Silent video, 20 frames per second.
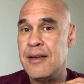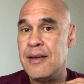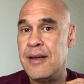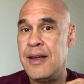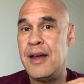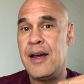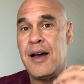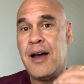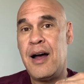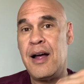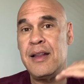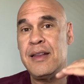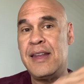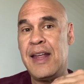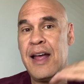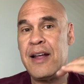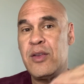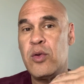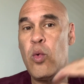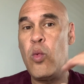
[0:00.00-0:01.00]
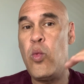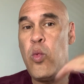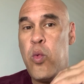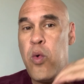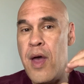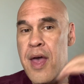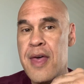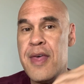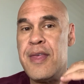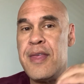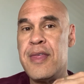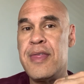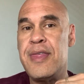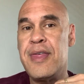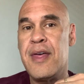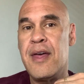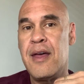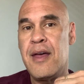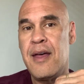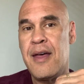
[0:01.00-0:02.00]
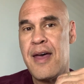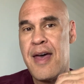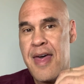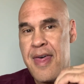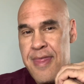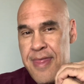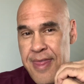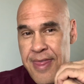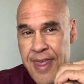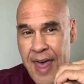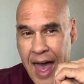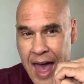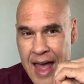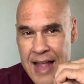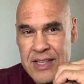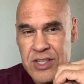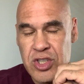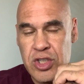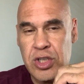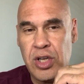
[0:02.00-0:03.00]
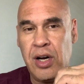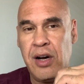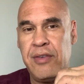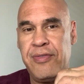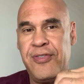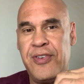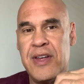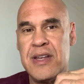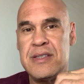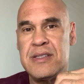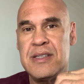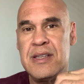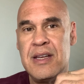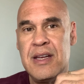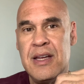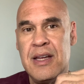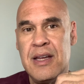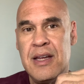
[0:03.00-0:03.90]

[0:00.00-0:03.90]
in contact with that surface,